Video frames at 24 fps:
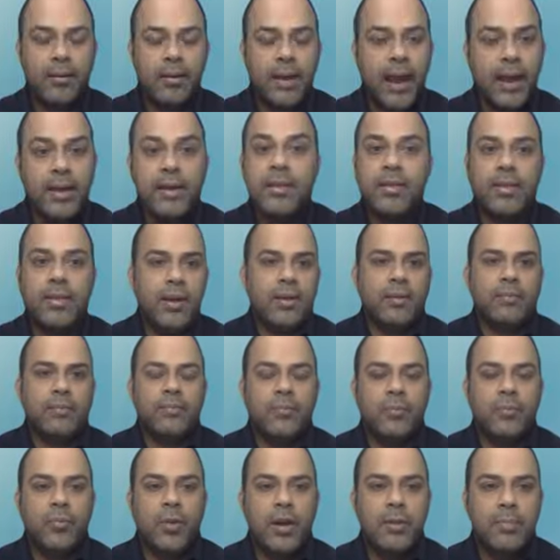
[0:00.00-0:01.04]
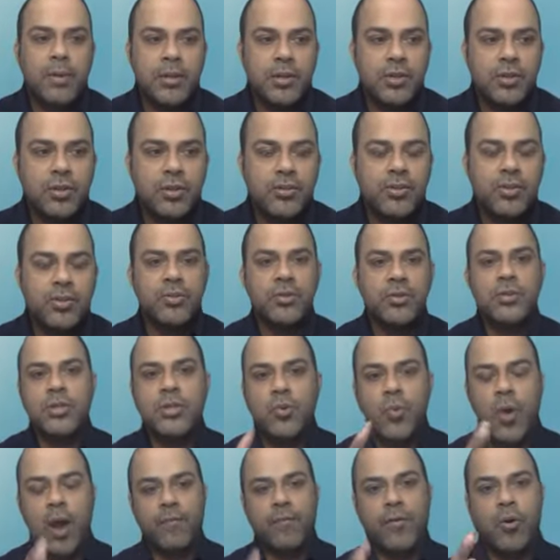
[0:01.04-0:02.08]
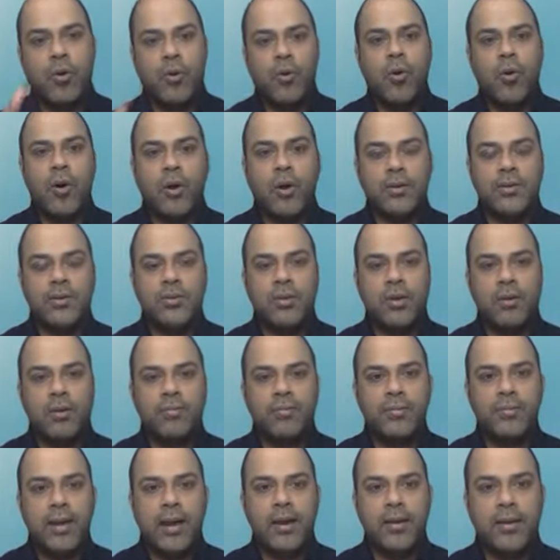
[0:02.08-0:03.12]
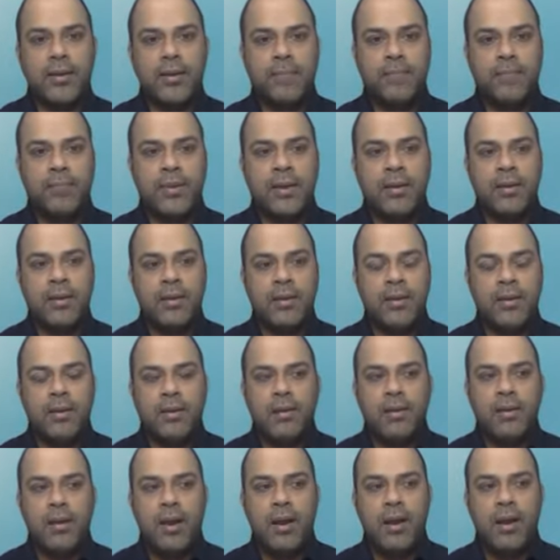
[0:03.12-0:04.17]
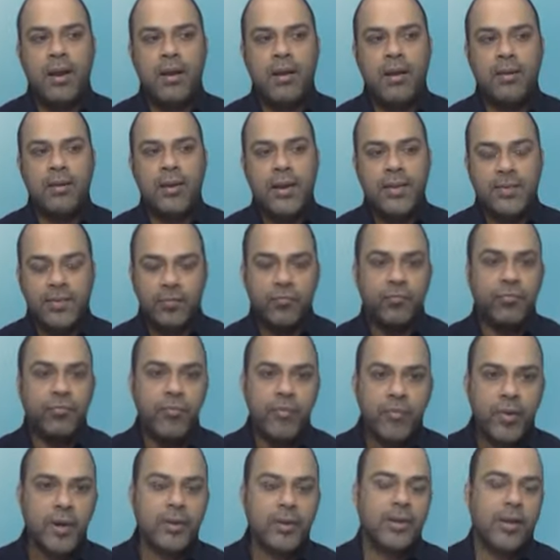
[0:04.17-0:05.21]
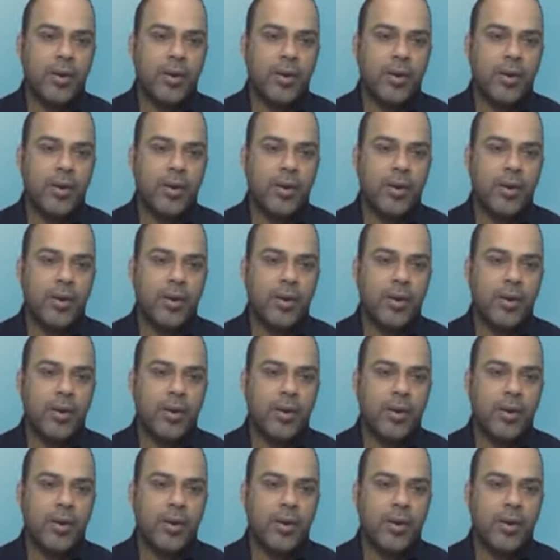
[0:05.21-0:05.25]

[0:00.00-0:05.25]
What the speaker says: anything, right? Because as soon as you have cohorts of data, it's worth a